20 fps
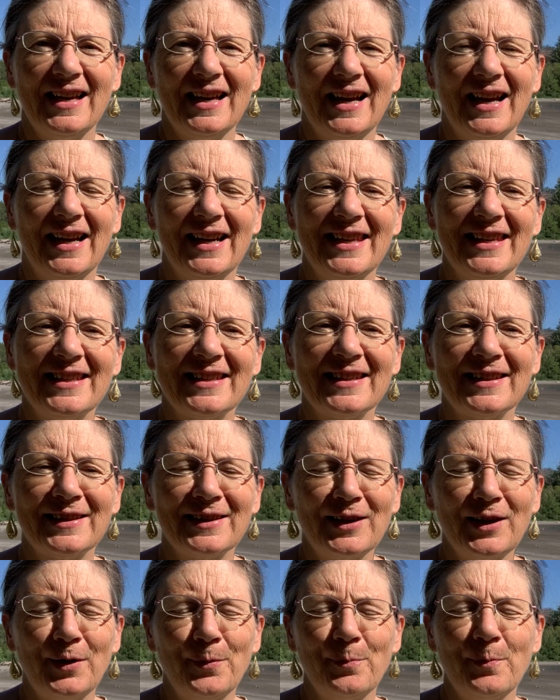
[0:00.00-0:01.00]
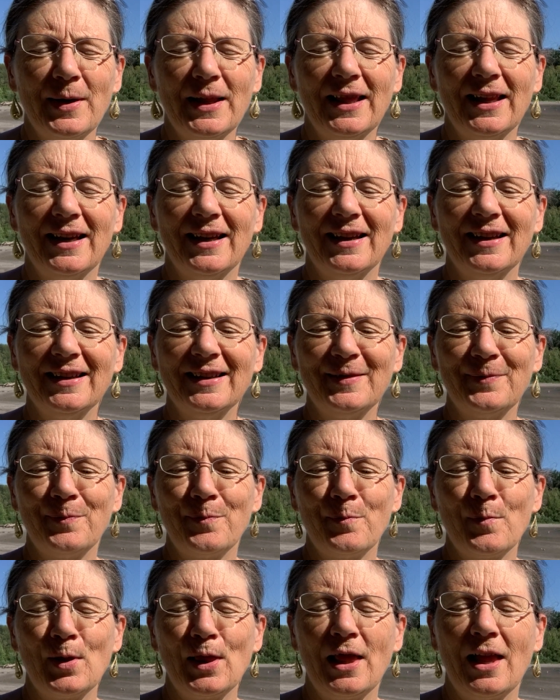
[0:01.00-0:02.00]
Hi, this is Camilla
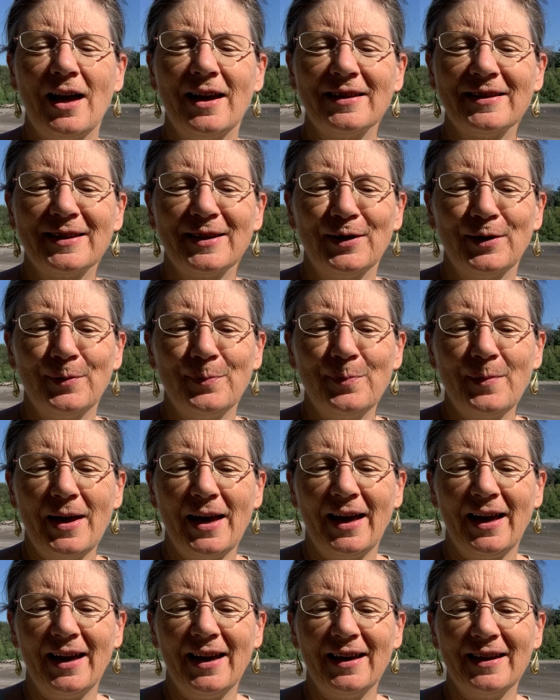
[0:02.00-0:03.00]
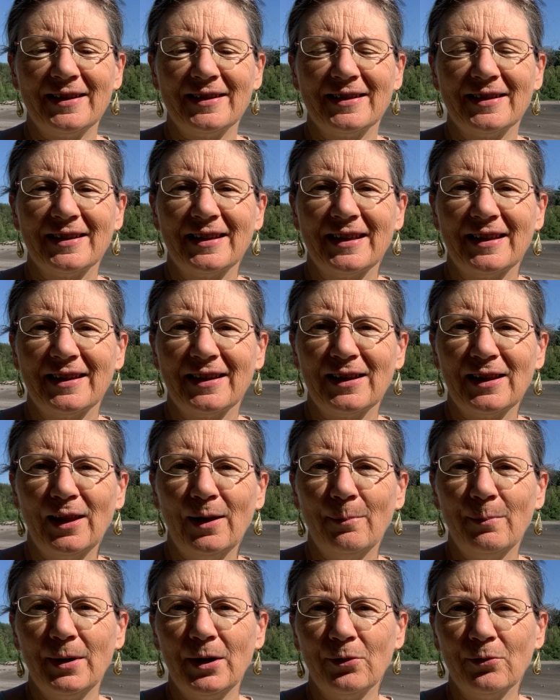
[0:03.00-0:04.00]
Blossom at the
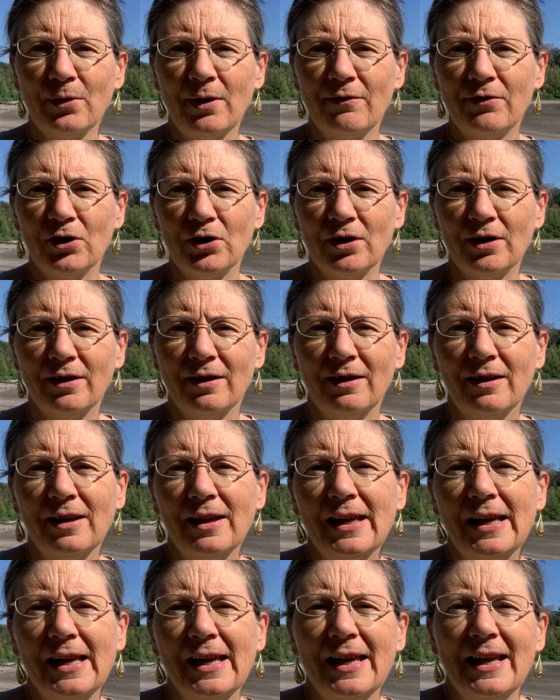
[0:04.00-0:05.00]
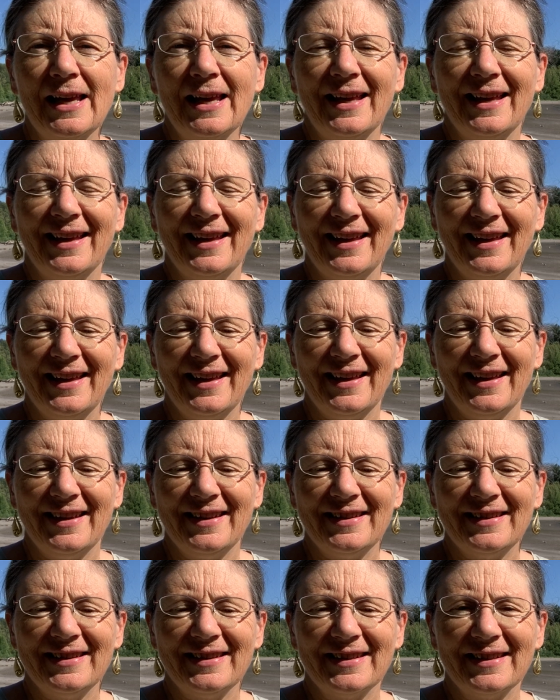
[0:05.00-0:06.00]
Columbia River.
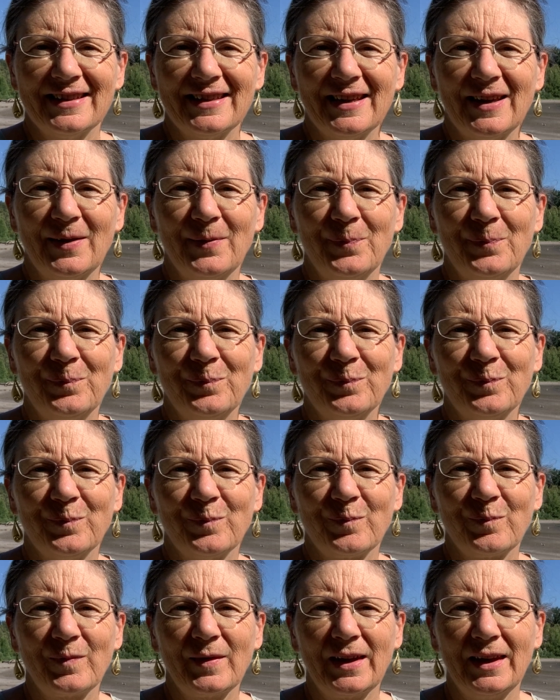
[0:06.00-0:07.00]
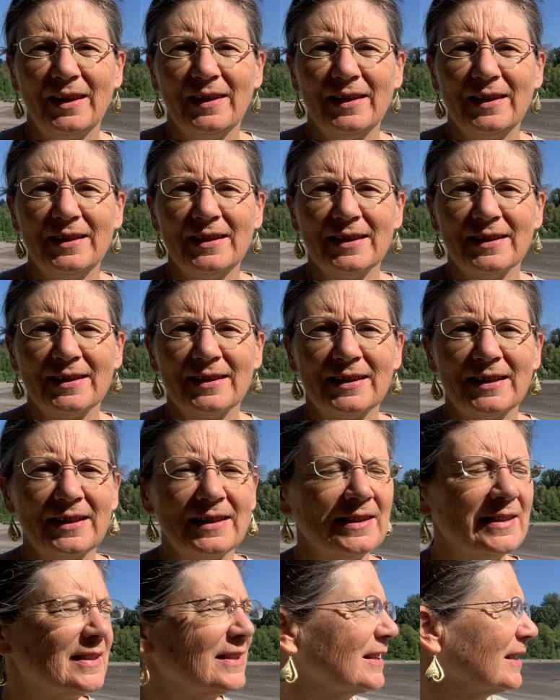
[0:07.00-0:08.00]
And in the
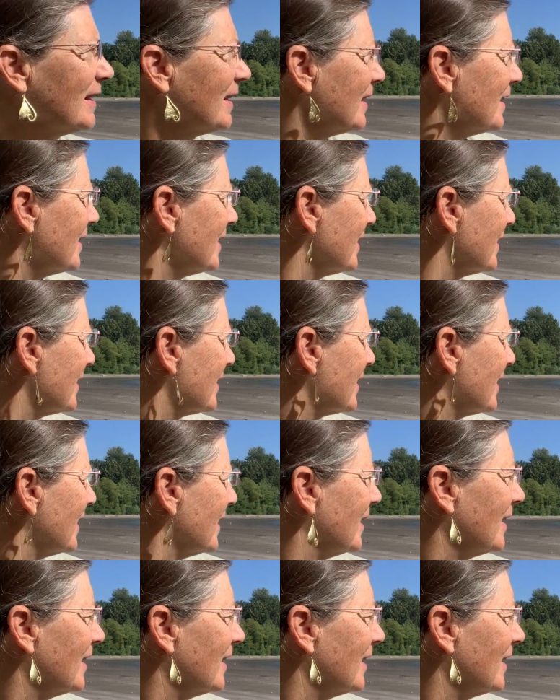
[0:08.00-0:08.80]
distance is